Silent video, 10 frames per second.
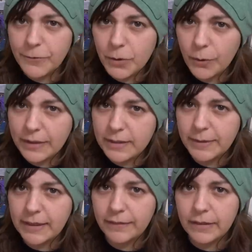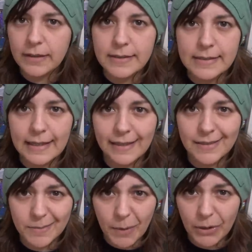they're going to be giving us
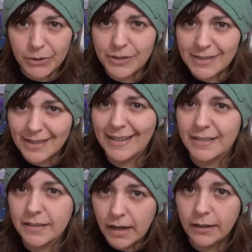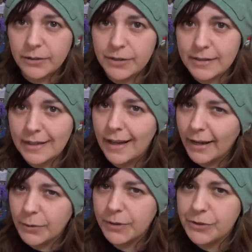smaller sized colors,
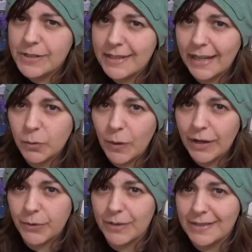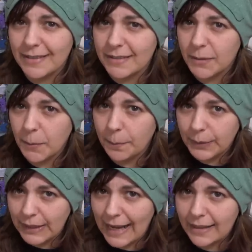I don't understand why there isn't
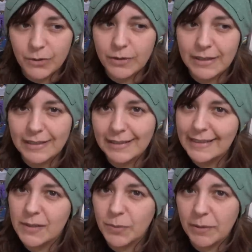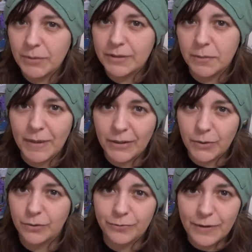black. You can at least be able to make your
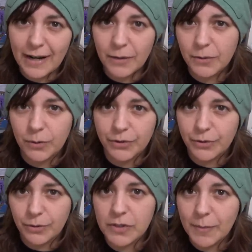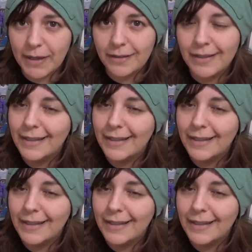own frown or your own smile.